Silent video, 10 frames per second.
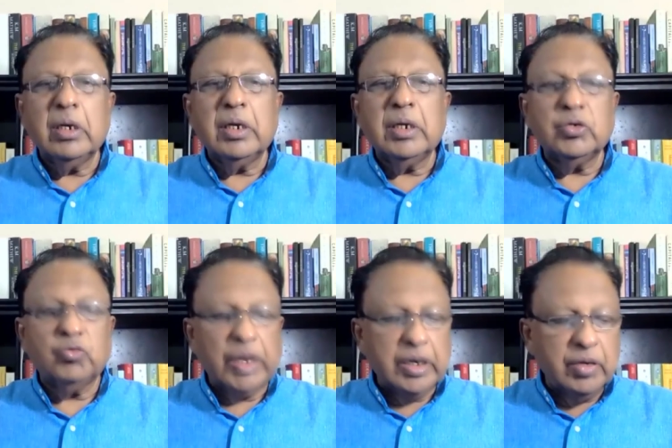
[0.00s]
it
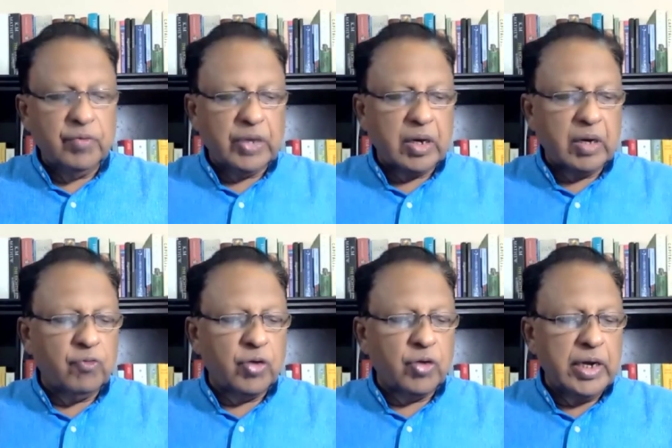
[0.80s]
is very difficult
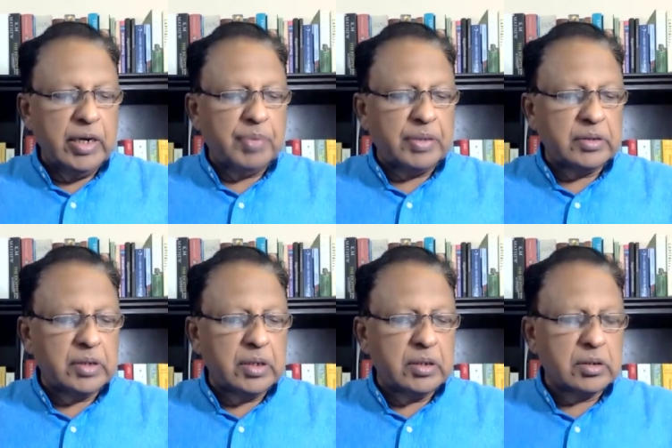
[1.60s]
for any
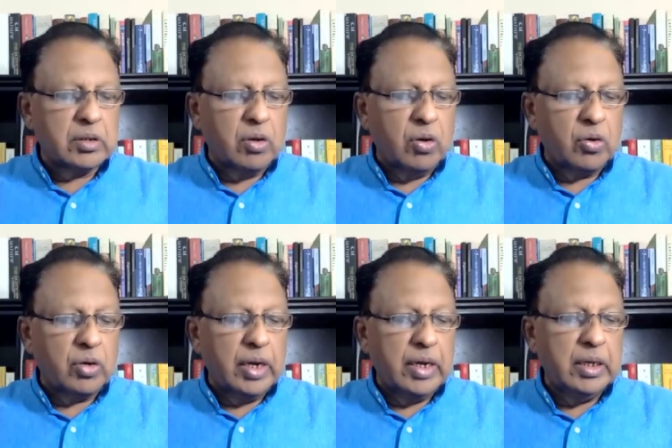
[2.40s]
president
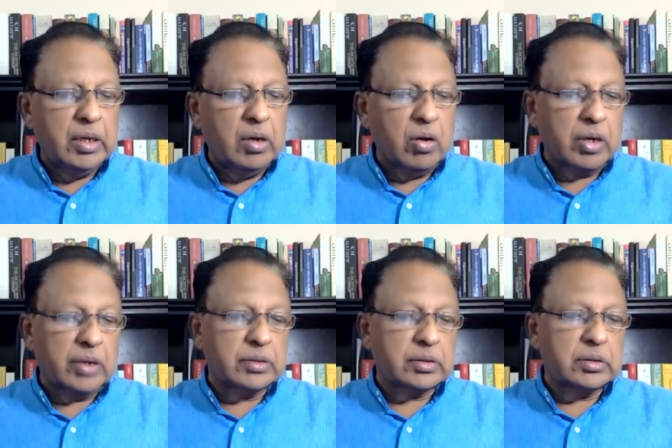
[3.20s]
or any
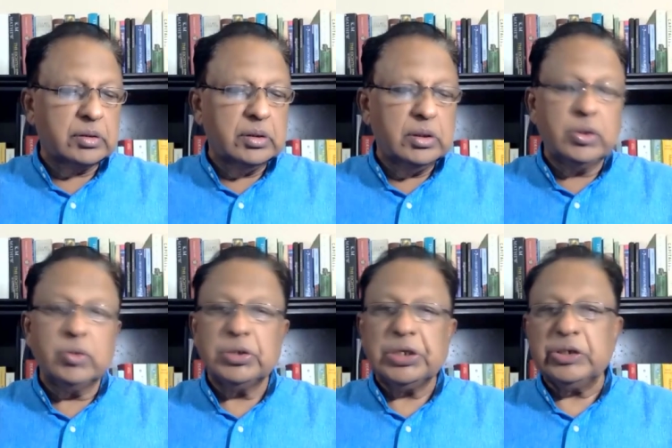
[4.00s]
Congress
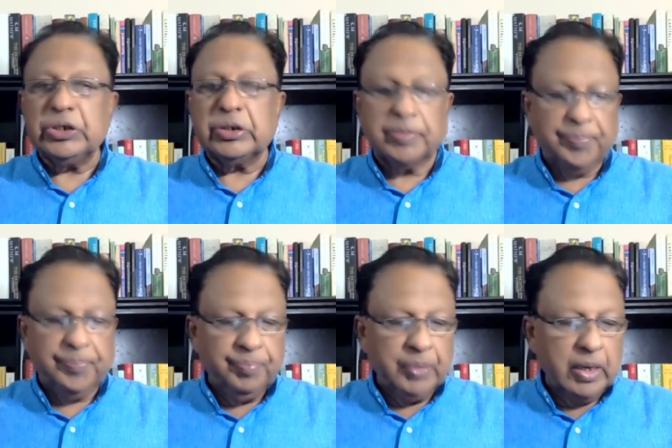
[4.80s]
to change it.
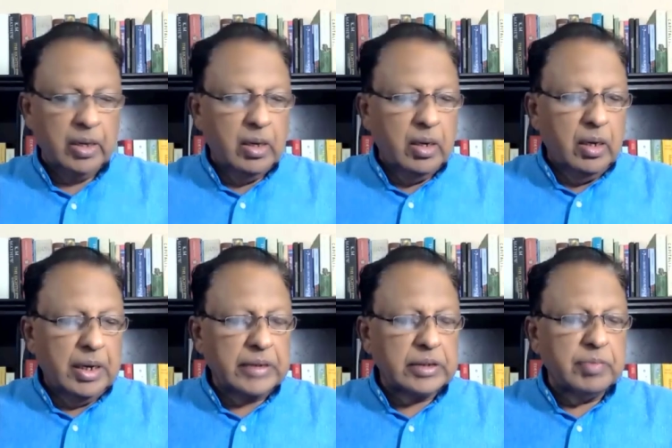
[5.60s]

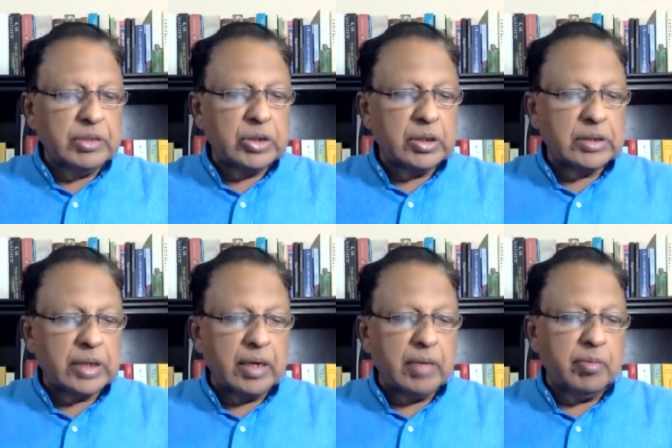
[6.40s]
And as I mentioned, the Second